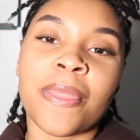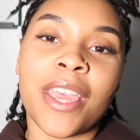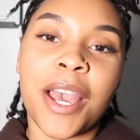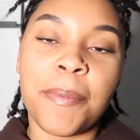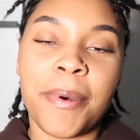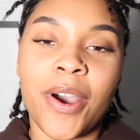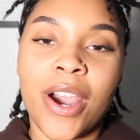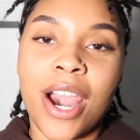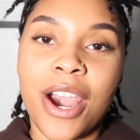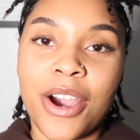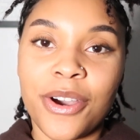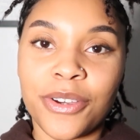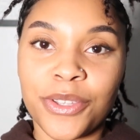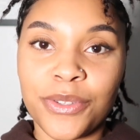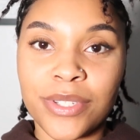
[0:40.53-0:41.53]
about
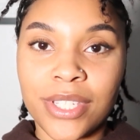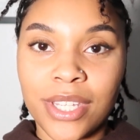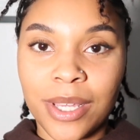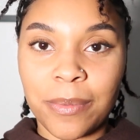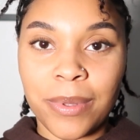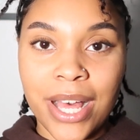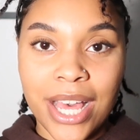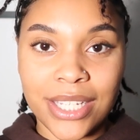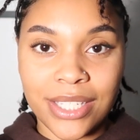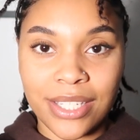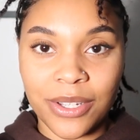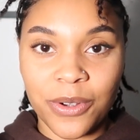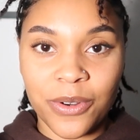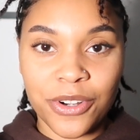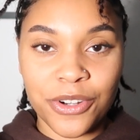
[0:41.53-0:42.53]
how using
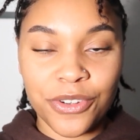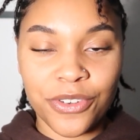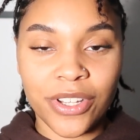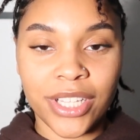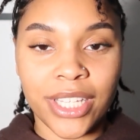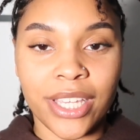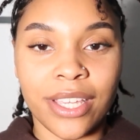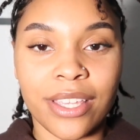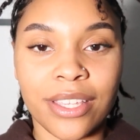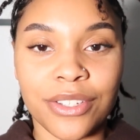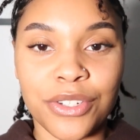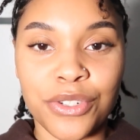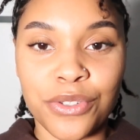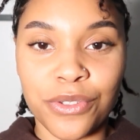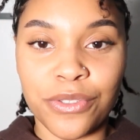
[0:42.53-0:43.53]
plastic or acrylic
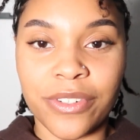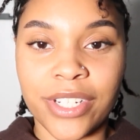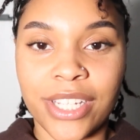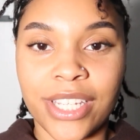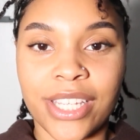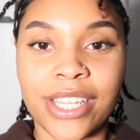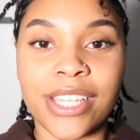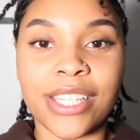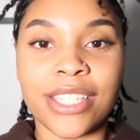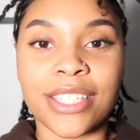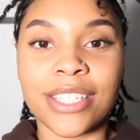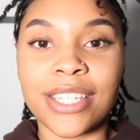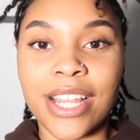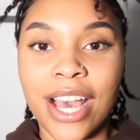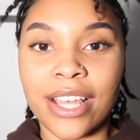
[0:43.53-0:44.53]
jewelry
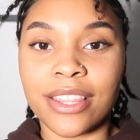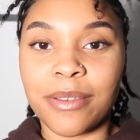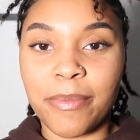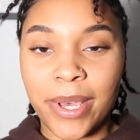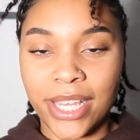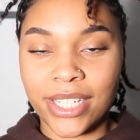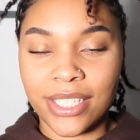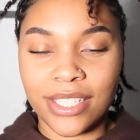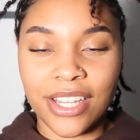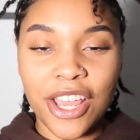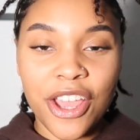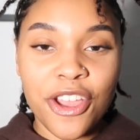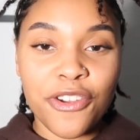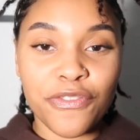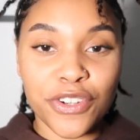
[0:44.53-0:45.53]
is not the best
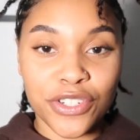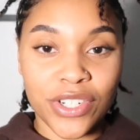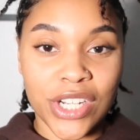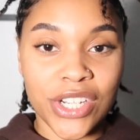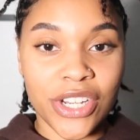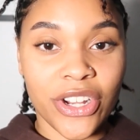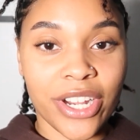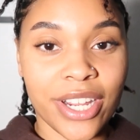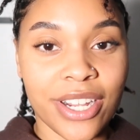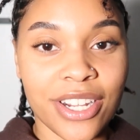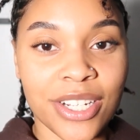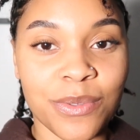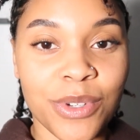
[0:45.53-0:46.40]
for stretching your ears,